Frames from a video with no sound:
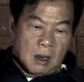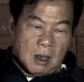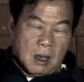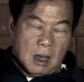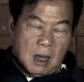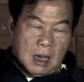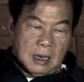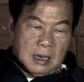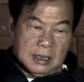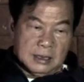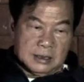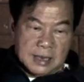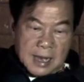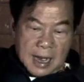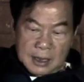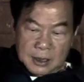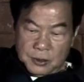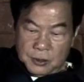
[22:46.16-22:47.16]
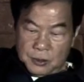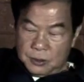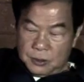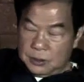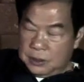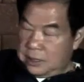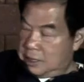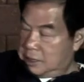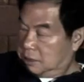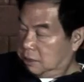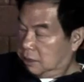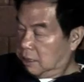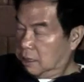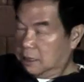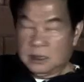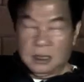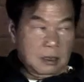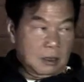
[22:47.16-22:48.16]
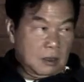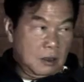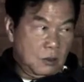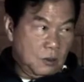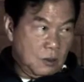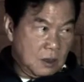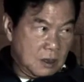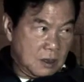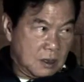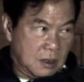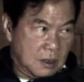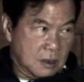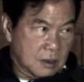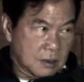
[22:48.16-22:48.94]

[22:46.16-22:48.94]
And they start to this internal work.